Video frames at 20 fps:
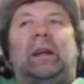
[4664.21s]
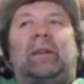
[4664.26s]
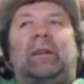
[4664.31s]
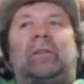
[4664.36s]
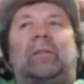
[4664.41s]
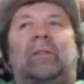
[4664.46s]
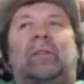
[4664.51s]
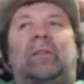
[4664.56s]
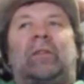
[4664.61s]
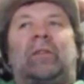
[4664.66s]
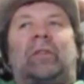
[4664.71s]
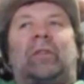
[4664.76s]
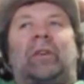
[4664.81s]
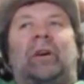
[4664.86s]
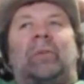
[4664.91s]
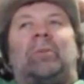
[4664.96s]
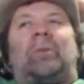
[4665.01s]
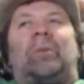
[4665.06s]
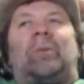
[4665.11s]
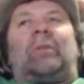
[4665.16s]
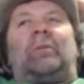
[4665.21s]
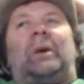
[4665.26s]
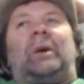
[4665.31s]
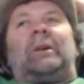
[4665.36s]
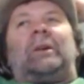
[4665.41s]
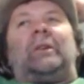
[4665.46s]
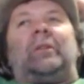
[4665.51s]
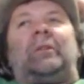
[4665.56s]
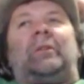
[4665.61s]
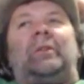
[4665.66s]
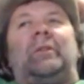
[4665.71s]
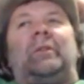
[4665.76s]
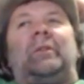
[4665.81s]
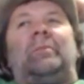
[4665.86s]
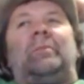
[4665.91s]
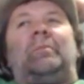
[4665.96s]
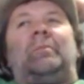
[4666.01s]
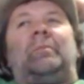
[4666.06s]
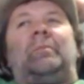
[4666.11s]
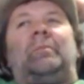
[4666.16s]
there's a couple of them on YouTube.
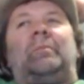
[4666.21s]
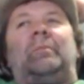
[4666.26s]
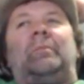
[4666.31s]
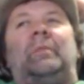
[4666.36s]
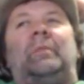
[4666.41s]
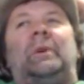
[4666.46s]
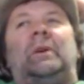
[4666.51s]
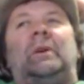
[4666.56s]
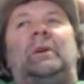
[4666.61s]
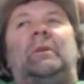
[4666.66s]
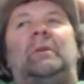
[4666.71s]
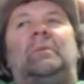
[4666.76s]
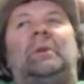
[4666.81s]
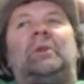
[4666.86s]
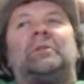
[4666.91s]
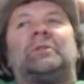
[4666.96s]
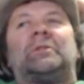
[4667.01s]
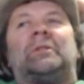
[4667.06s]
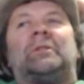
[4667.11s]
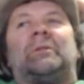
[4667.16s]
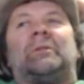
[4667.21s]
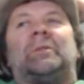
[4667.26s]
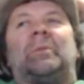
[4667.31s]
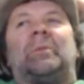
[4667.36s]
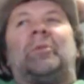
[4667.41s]
Most of them say